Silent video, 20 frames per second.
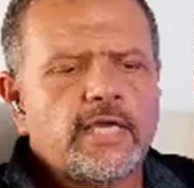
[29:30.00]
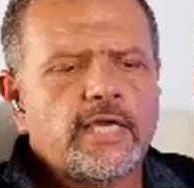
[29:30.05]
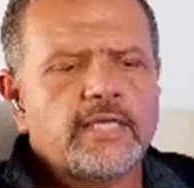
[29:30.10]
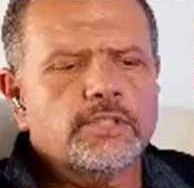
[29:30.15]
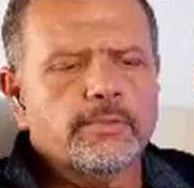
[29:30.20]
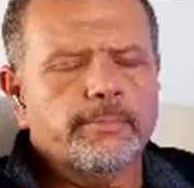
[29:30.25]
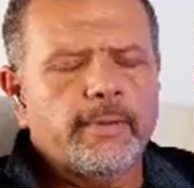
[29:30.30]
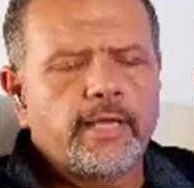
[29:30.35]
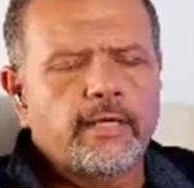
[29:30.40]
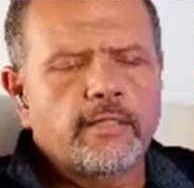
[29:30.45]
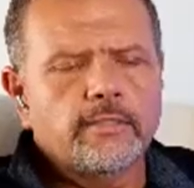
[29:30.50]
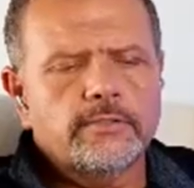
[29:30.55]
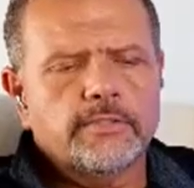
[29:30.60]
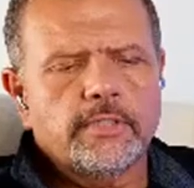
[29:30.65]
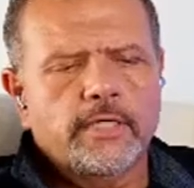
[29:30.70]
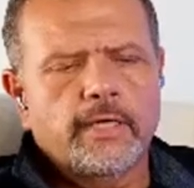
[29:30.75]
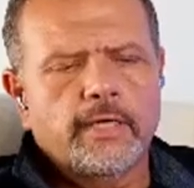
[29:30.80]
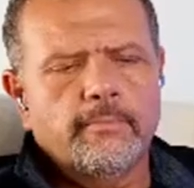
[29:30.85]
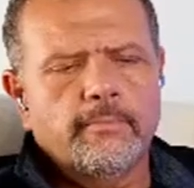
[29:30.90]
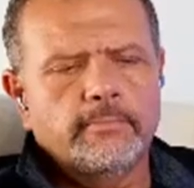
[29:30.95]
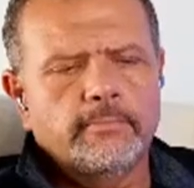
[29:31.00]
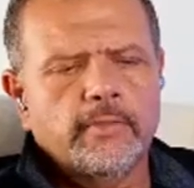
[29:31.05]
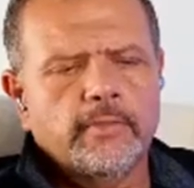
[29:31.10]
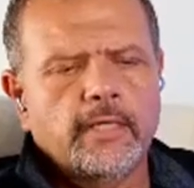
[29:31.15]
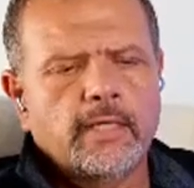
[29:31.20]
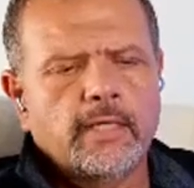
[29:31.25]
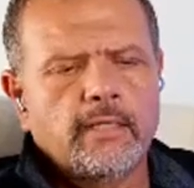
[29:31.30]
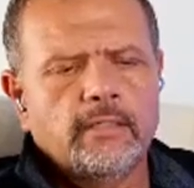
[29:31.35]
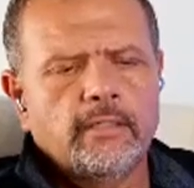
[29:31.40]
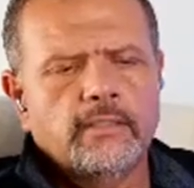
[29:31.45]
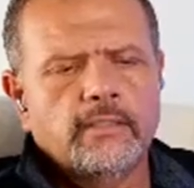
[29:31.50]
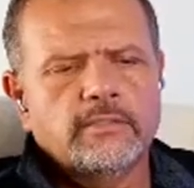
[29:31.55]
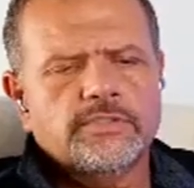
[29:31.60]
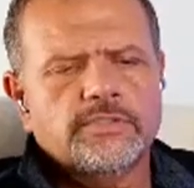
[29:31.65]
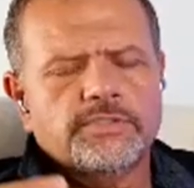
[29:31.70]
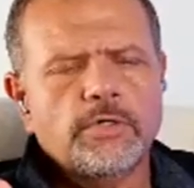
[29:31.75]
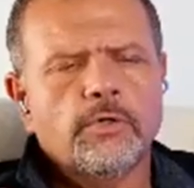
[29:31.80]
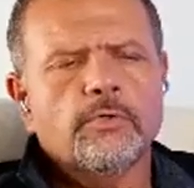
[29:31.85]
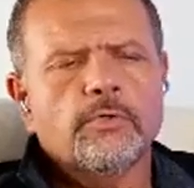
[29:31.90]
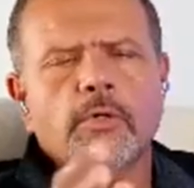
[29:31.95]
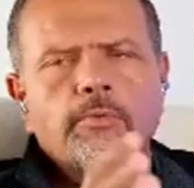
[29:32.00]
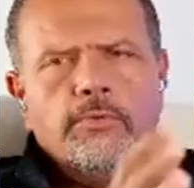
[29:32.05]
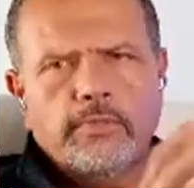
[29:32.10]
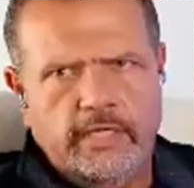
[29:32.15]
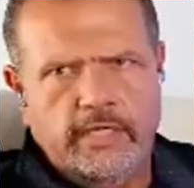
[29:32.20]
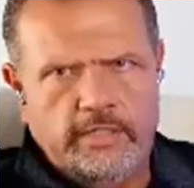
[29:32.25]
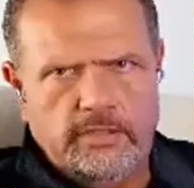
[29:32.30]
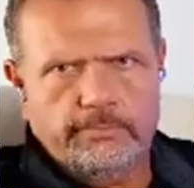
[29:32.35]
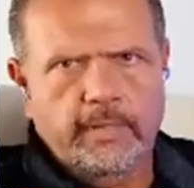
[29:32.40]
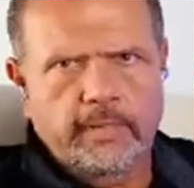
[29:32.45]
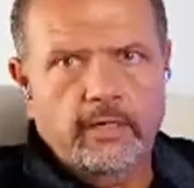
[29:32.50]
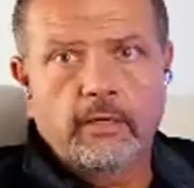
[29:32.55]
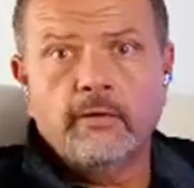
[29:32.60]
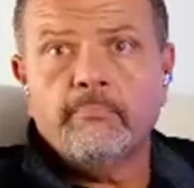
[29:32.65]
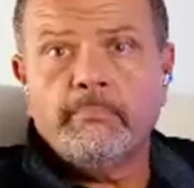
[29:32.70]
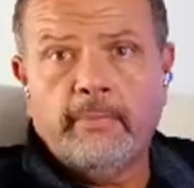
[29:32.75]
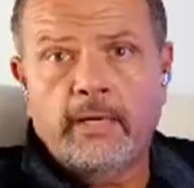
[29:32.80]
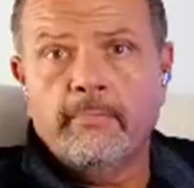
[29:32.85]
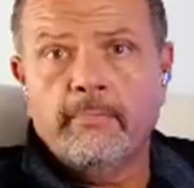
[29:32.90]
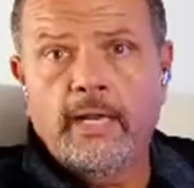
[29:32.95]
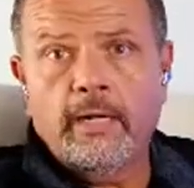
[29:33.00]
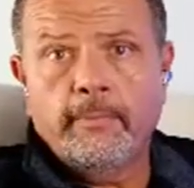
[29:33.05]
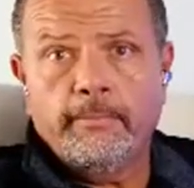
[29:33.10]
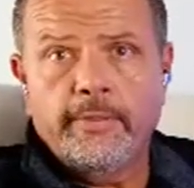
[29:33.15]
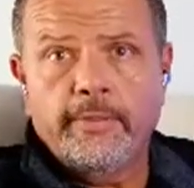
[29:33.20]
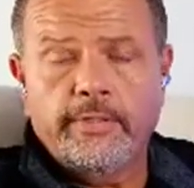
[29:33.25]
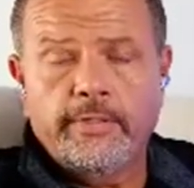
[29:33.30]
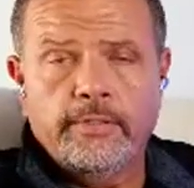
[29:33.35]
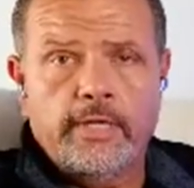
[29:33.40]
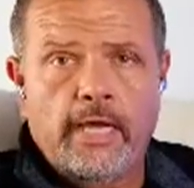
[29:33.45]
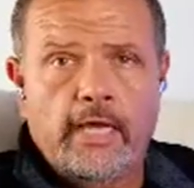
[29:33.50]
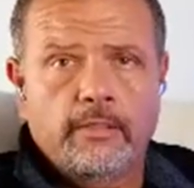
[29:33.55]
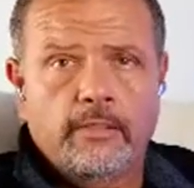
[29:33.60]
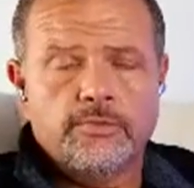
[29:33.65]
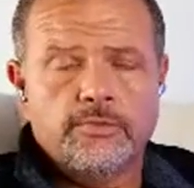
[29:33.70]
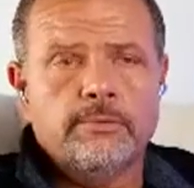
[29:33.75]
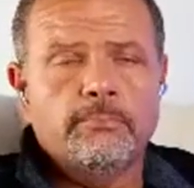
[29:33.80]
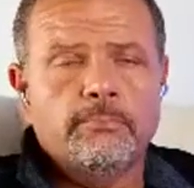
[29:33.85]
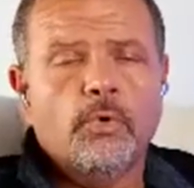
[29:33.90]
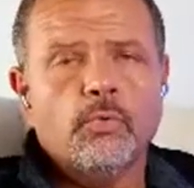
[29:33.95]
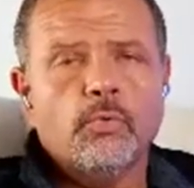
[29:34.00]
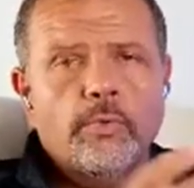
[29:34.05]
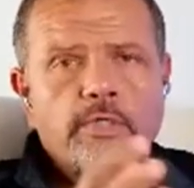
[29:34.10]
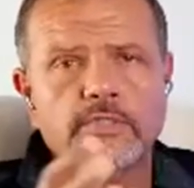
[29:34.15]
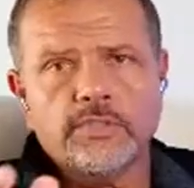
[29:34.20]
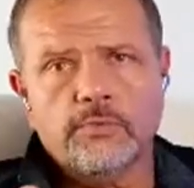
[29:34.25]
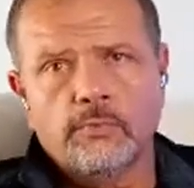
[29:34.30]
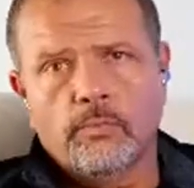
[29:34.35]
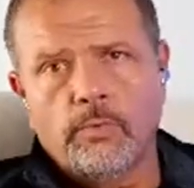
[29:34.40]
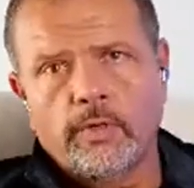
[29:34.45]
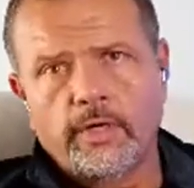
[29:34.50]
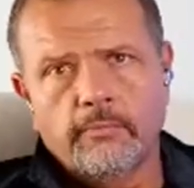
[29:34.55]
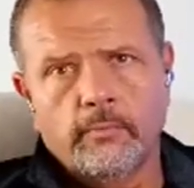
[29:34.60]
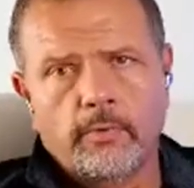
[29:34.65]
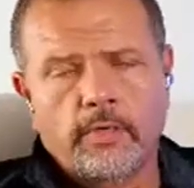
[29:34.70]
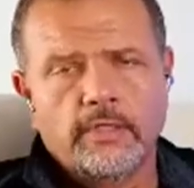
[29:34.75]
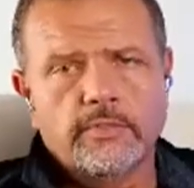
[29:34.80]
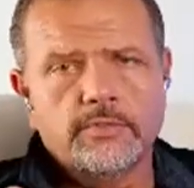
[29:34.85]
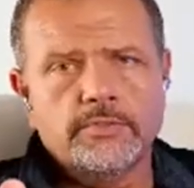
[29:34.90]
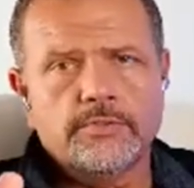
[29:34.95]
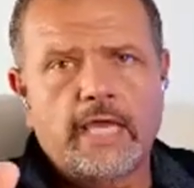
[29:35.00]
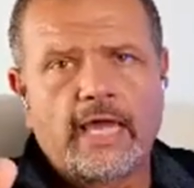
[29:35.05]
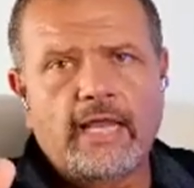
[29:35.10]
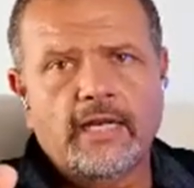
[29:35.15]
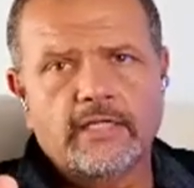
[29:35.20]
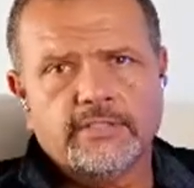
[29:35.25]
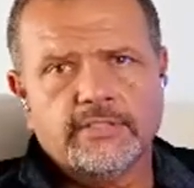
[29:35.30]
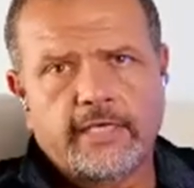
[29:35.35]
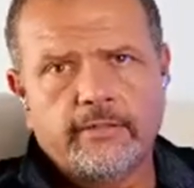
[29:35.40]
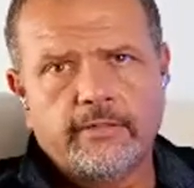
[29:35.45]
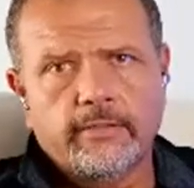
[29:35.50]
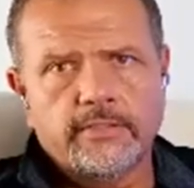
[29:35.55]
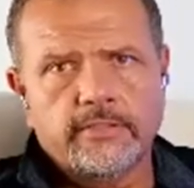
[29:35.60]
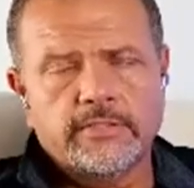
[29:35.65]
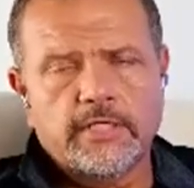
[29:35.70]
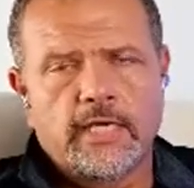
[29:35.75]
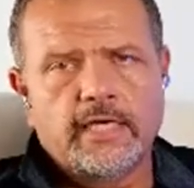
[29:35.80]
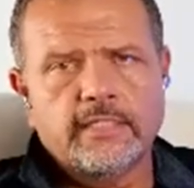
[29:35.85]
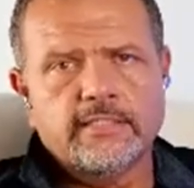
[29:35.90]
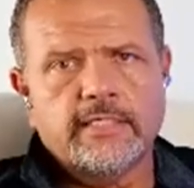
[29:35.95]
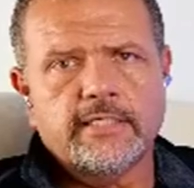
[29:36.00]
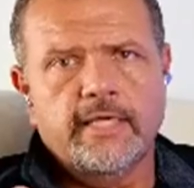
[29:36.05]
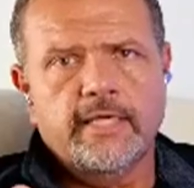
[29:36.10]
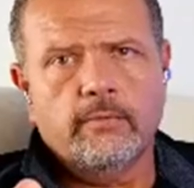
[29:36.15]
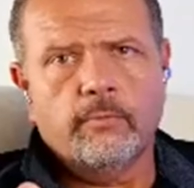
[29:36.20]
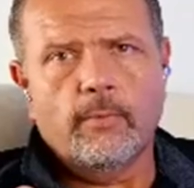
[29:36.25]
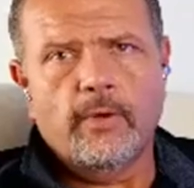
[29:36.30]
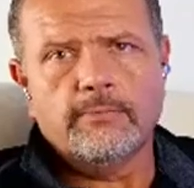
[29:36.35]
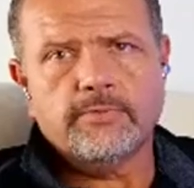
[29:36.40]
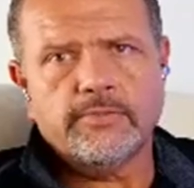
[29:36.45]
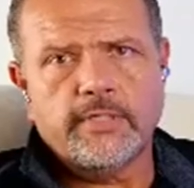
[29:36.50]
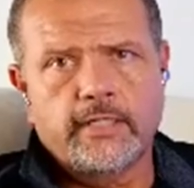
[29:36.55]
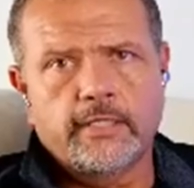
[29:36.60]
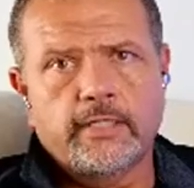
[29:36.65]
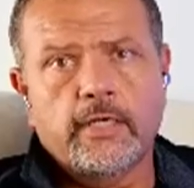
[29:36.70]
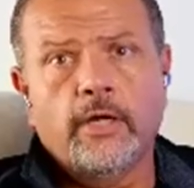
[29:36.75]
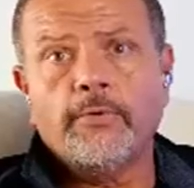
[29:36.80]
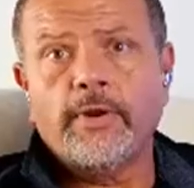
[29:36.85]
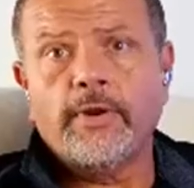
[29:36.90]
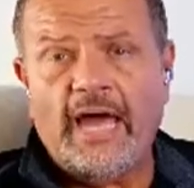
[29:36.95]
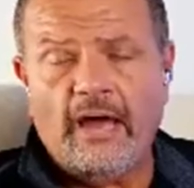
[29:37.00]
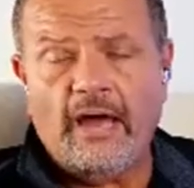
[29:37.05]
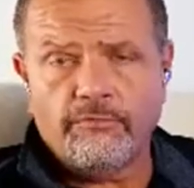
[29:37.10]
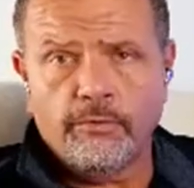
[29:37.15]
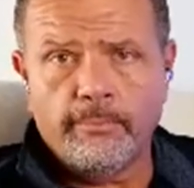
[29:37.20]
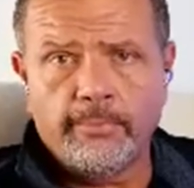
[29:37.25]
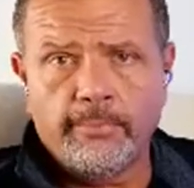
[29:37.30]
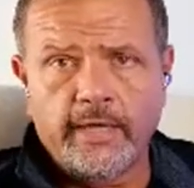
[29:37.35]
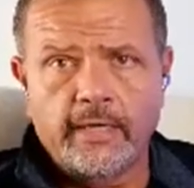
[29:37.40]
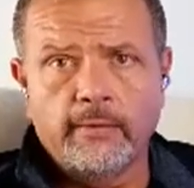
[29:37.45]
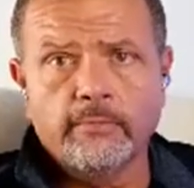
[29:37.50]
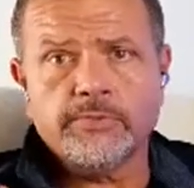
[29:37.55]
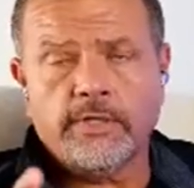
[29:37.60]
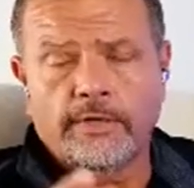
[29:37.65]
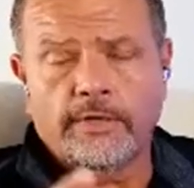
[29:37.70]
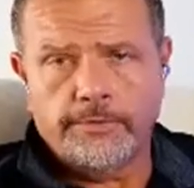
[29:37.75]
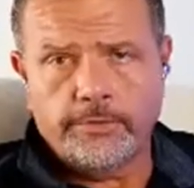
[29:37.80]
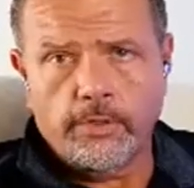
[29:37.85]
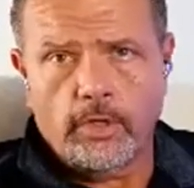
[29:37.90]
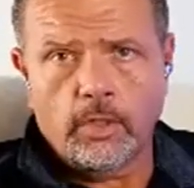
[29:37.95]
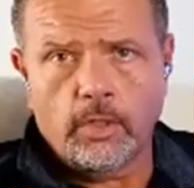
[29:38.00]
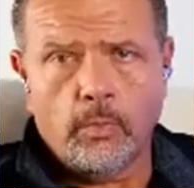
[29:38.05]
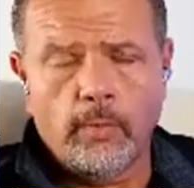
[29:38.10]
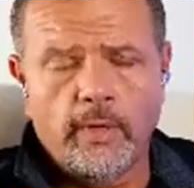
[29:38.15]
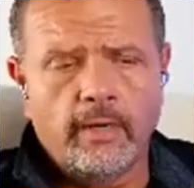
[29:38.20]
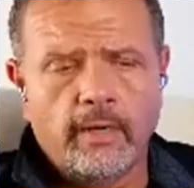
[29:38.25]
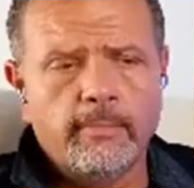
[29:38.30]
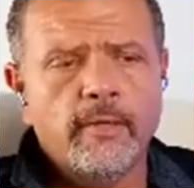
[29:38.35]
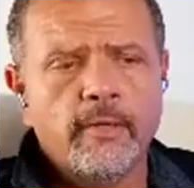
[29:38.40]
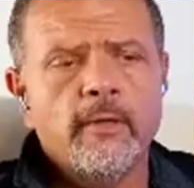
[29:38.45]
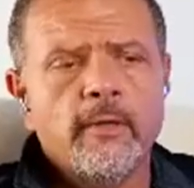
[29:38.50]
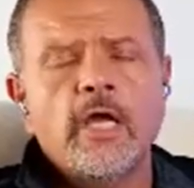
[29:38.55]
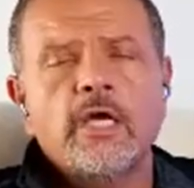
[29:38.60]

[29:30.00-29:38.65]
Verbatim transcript: estimated uh, Silk Road, yes, made, a, made about a billion dollars. The more recent one was Alexander Cazes. He had a website called AlphaBay. It was on the dark web.